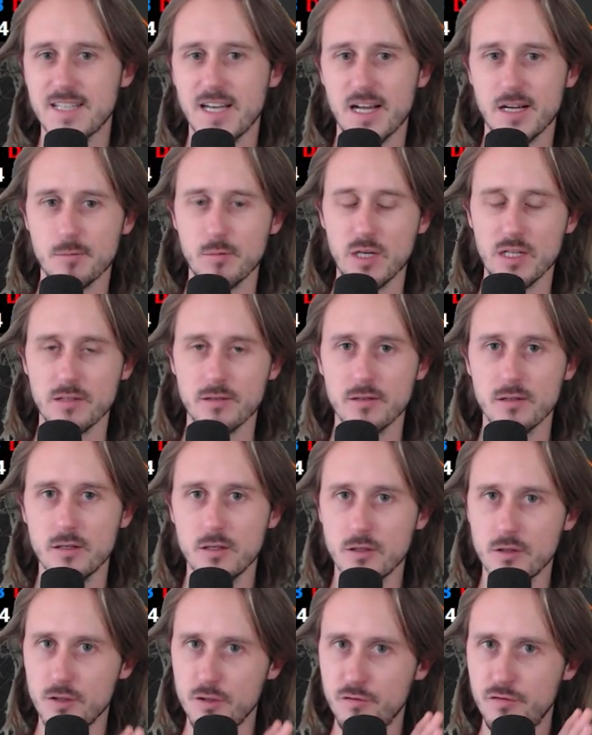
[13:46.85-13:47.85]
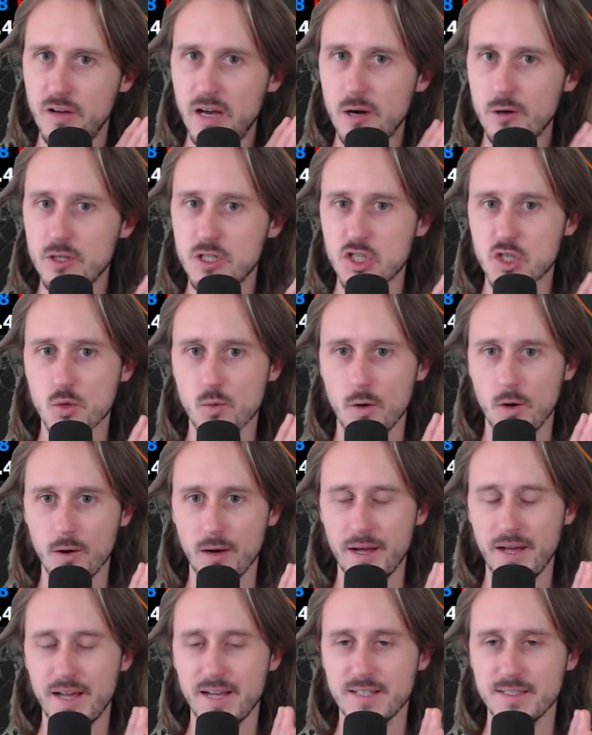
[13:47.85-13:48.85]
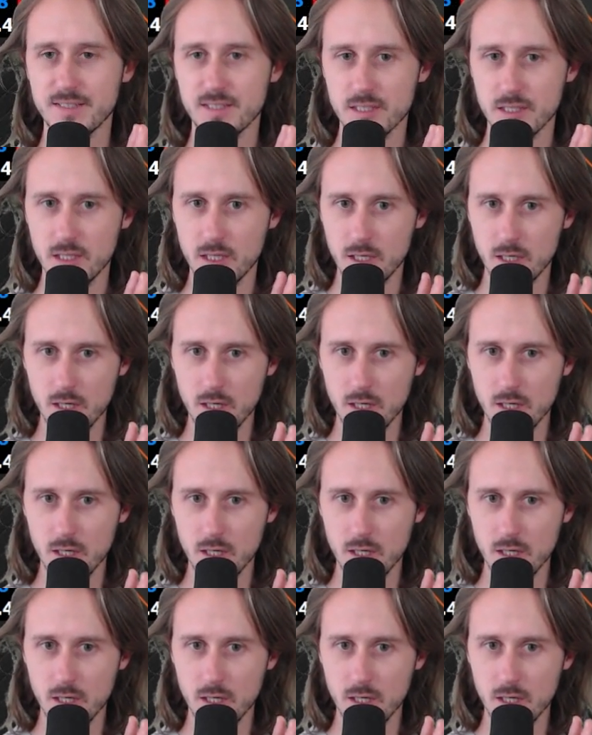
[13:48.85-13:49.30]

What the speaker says: segment, the very strong hands.